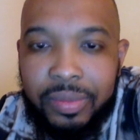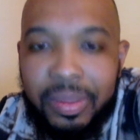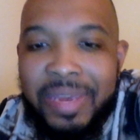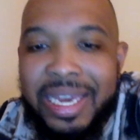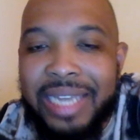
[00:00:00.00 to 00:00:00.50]

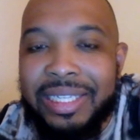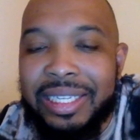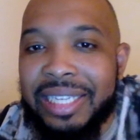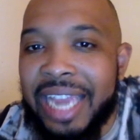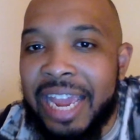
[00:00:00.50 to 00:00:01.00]
Because
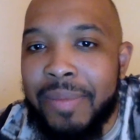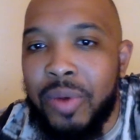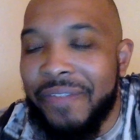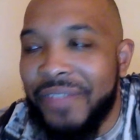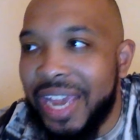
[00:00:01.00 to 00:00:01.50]
his
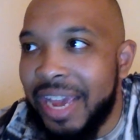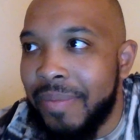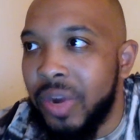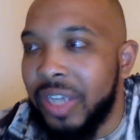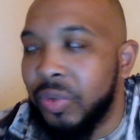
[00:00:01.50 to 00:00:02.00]
standboy
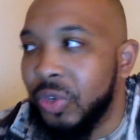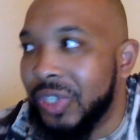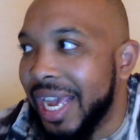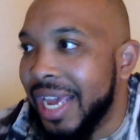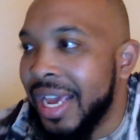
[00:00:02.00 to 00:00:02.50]
fanboys will
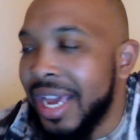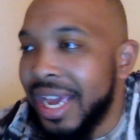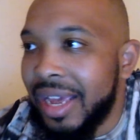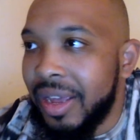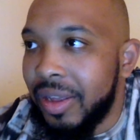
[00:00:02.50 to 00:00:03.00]
say
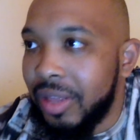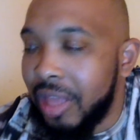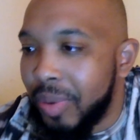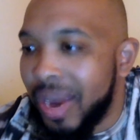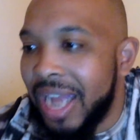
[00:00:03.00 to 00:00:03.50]

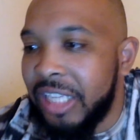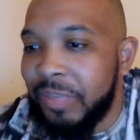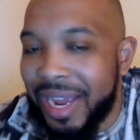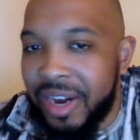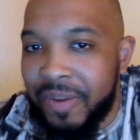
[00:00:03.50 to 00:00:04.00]
LeBron's
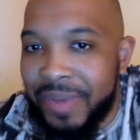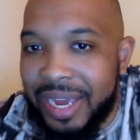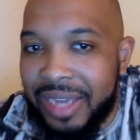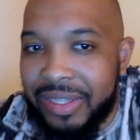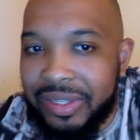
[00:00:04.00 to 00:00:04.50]
better
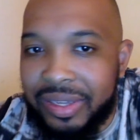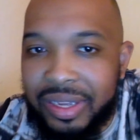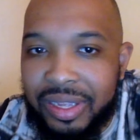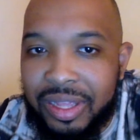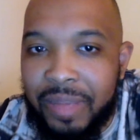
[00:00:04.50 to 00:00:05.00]
because
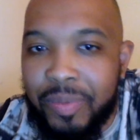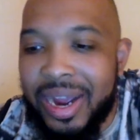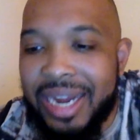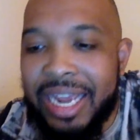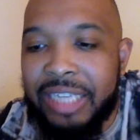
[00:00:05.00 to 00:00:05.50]

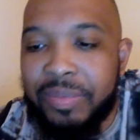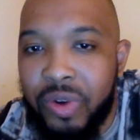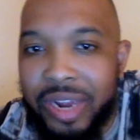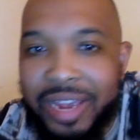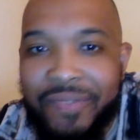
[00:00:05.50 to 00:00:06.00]
LeBron has
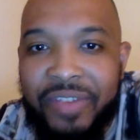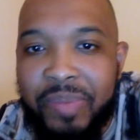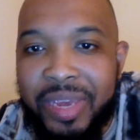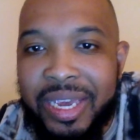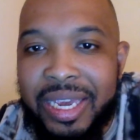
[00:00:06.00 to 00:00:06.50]
more
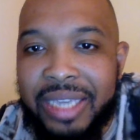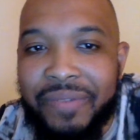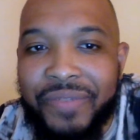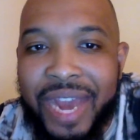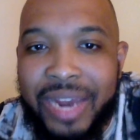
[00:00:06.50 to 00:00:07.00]
MVPs
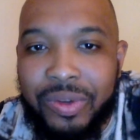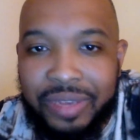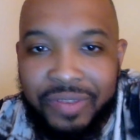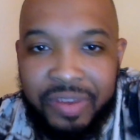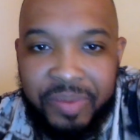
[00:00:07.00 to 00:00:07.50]
and finals
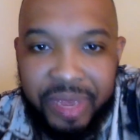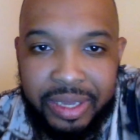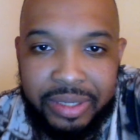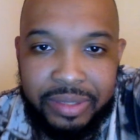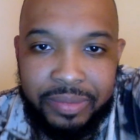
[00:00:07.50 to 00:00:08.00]

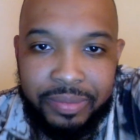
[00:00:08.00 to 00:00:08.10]
MVPs.